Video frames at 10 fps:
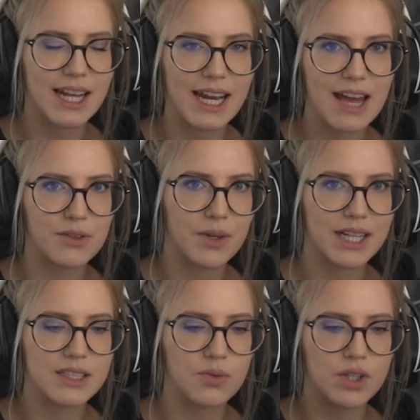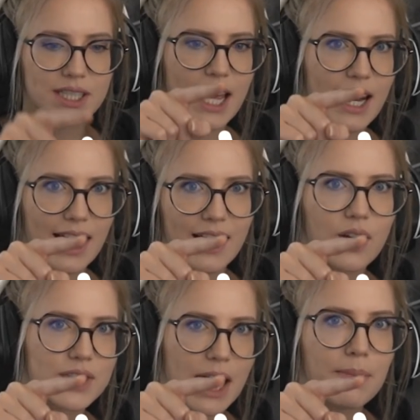then everyone gets 4 set, and then it
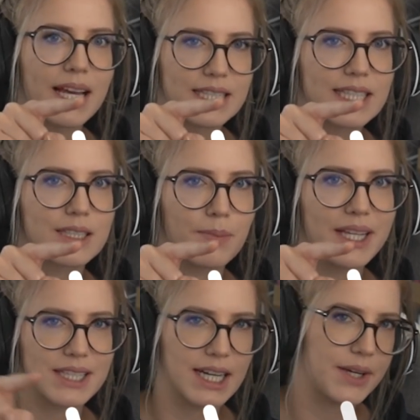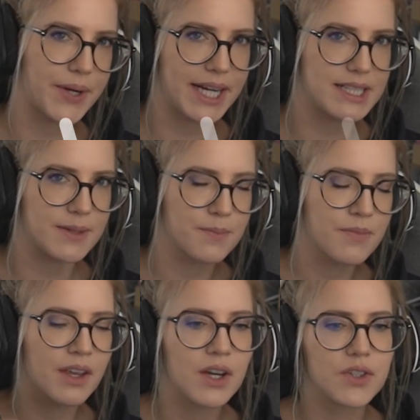goes up like this, basically, right?
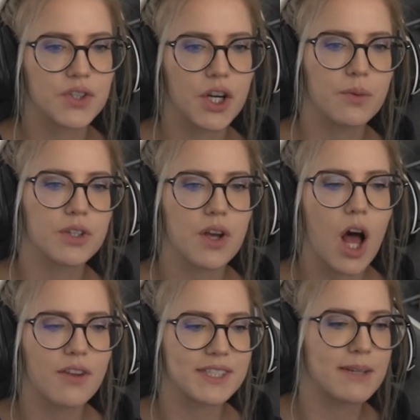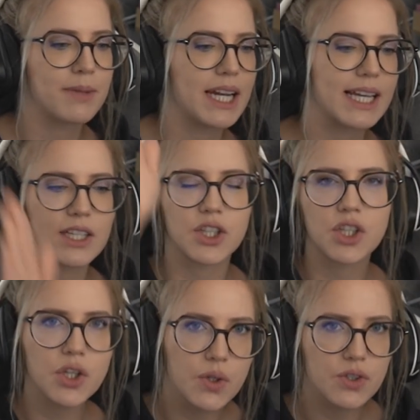So it would all of a sudden be like a
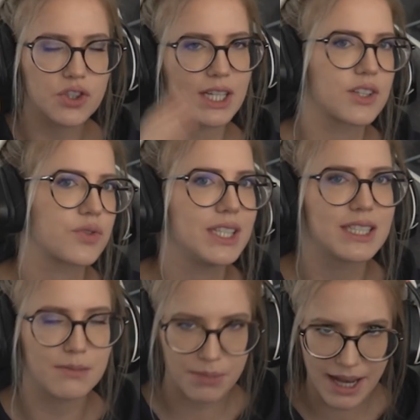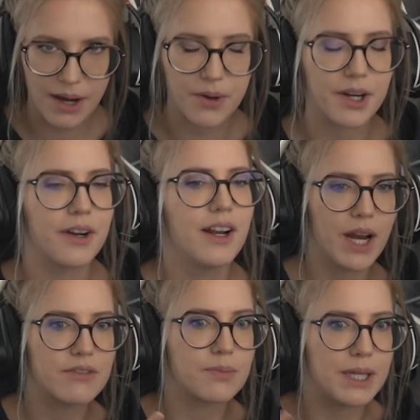huge increase in power
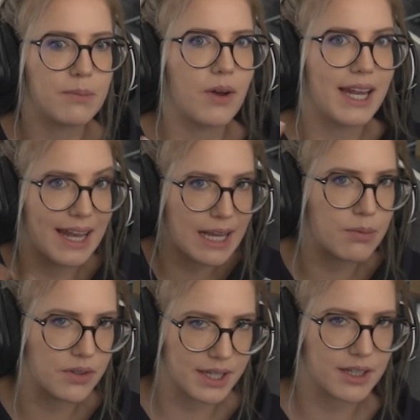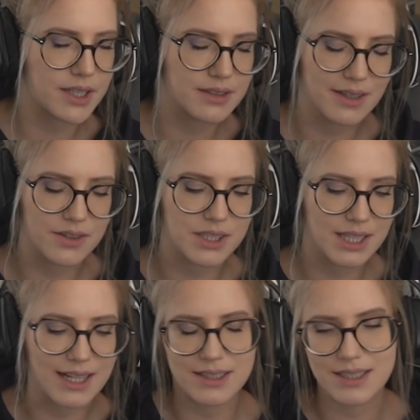whenever people enable their
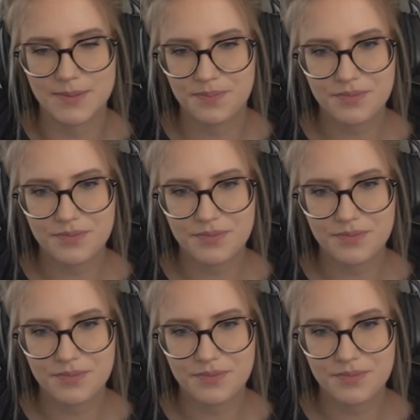stats.